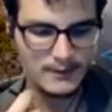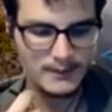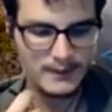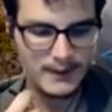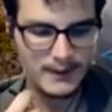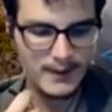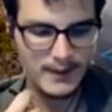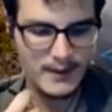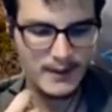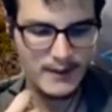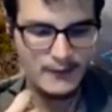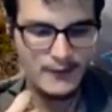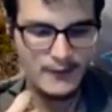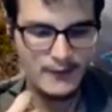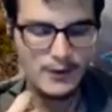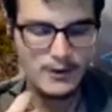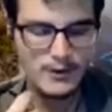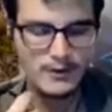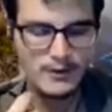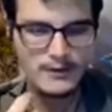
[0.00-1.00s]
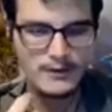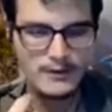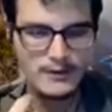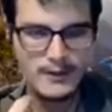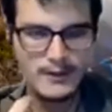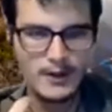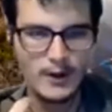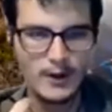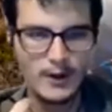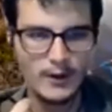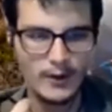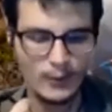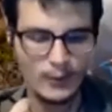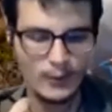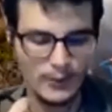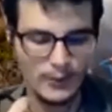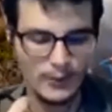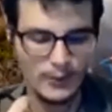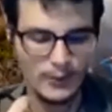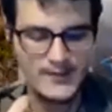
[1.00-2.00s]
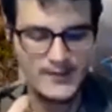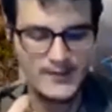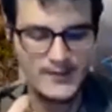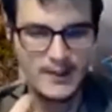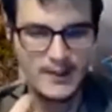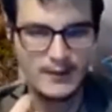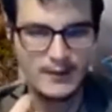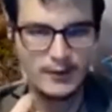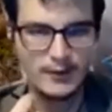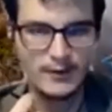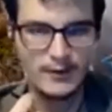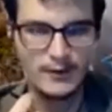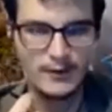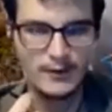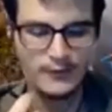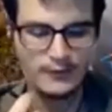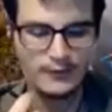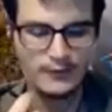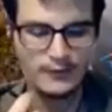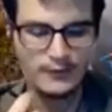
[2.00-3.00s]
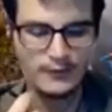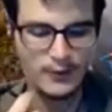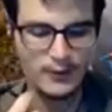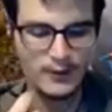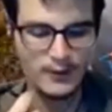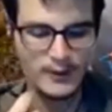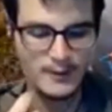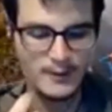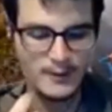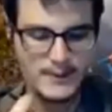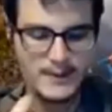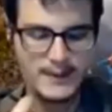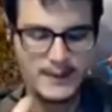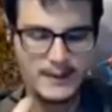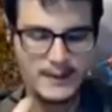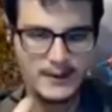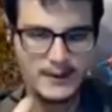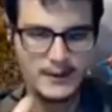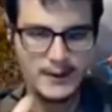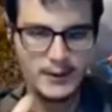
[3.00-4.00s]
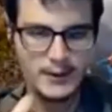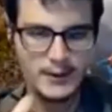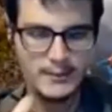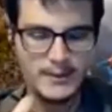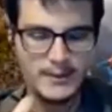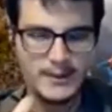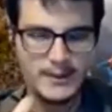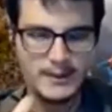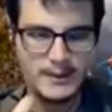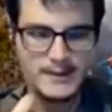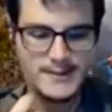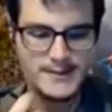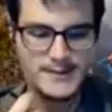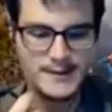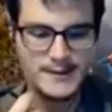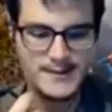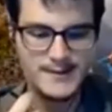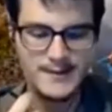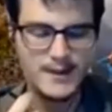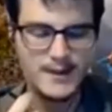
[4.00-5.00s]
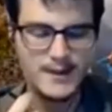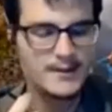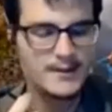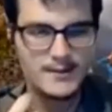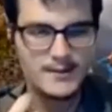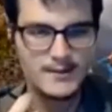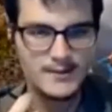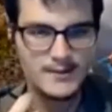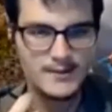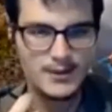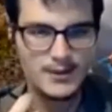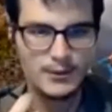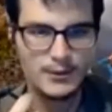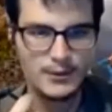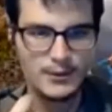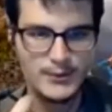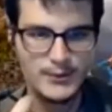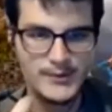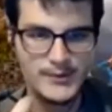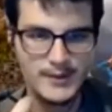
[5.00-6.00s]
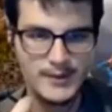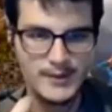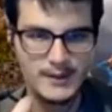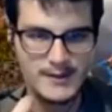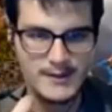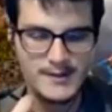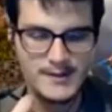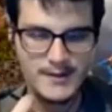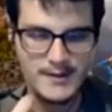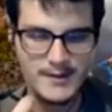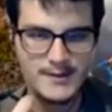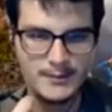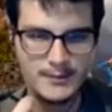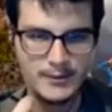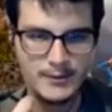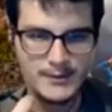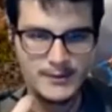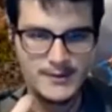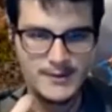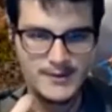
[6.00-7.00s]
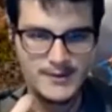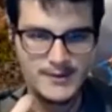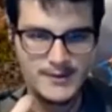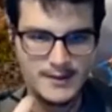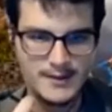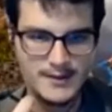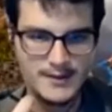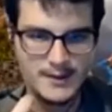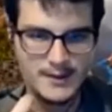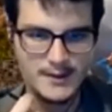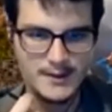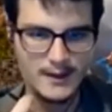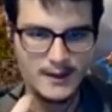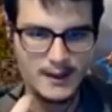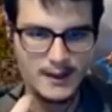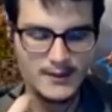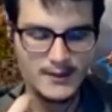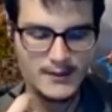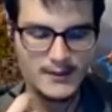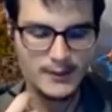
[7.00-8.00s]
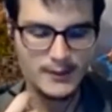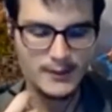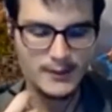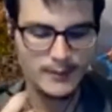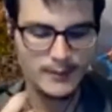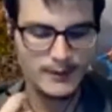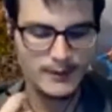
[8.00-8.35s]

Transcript: if you're like our real self, our full like being, inner being, it's not someone who's sick, it's not someone who's diseased. And so